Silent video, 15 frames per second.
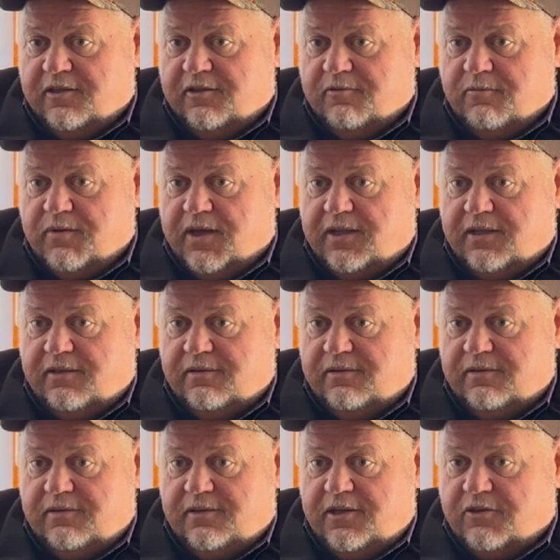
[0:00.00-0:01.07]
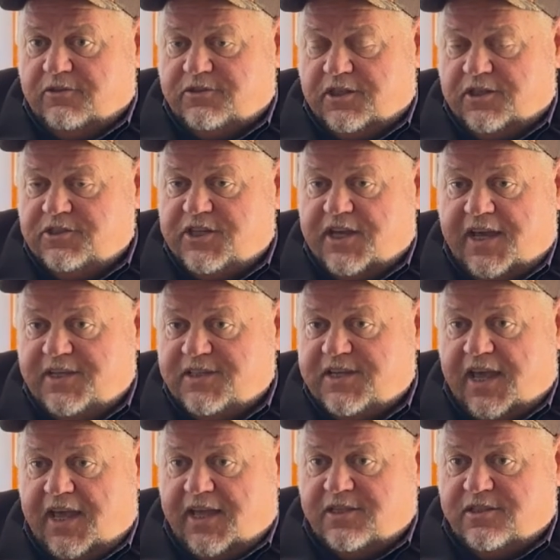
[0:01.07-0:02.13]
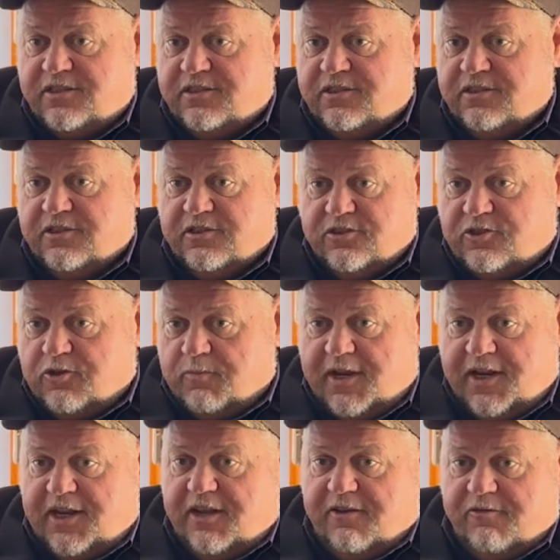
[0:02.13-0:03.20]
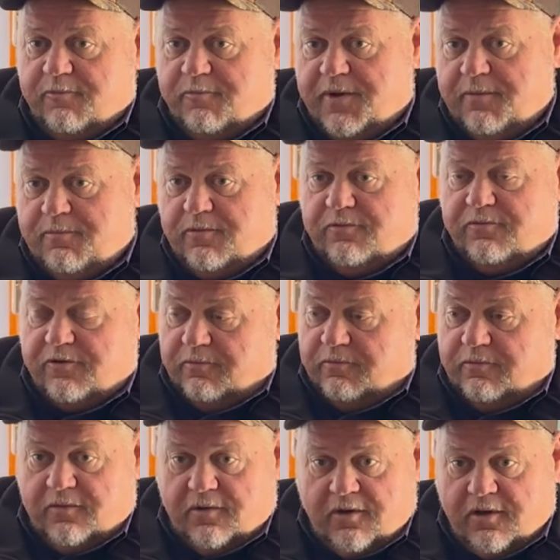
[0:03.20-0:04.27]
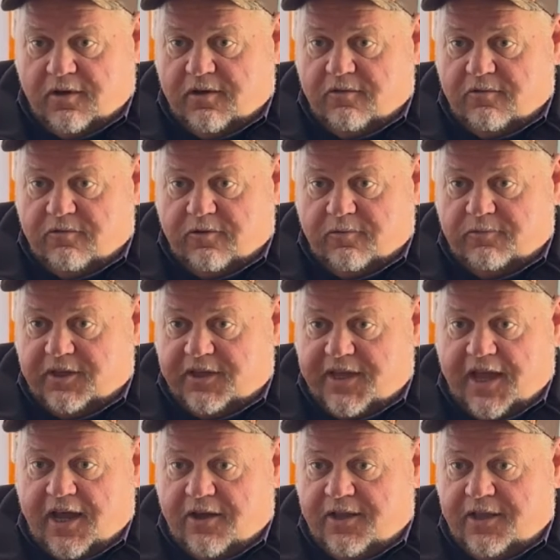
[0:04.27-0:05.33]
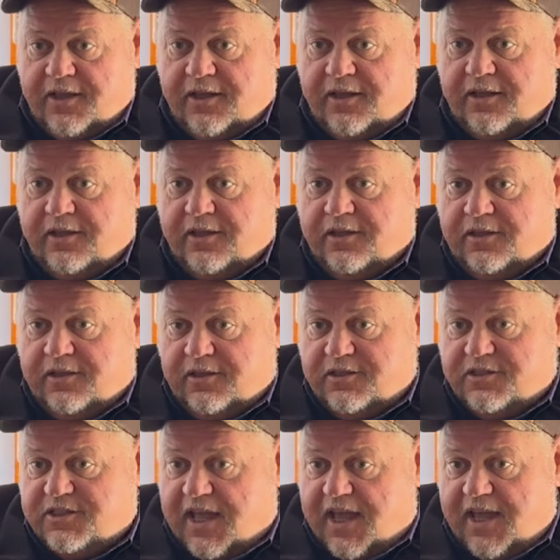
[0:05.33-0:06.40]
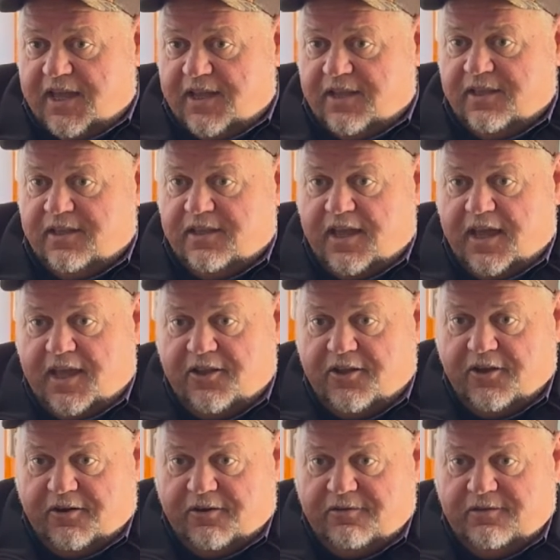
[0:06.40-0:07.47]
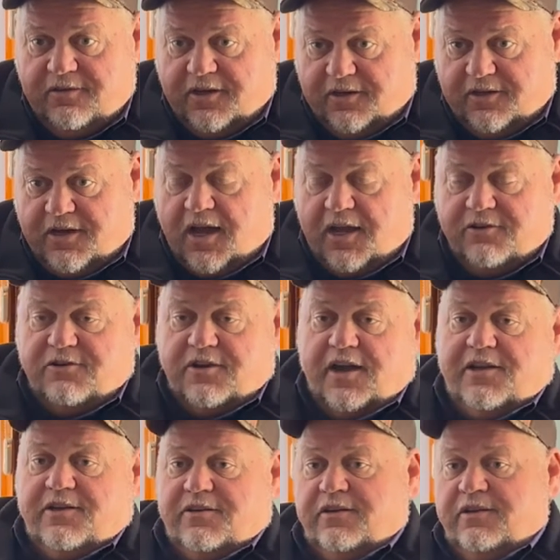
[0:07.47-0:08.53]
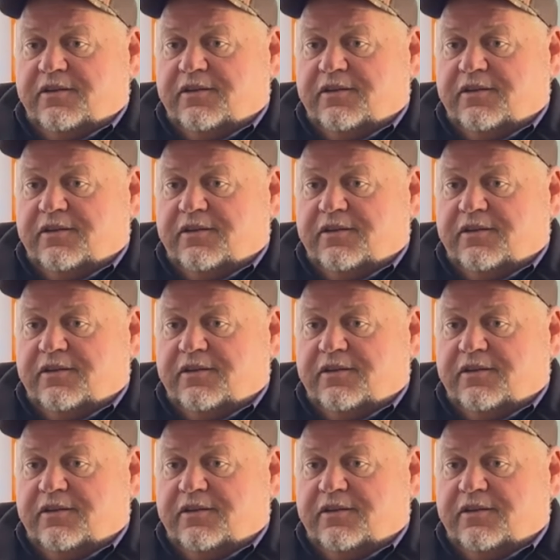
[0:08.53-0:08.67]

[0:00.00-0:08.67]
But, you know, it's going to change hands. So many different people from the county, the state, and their contractor.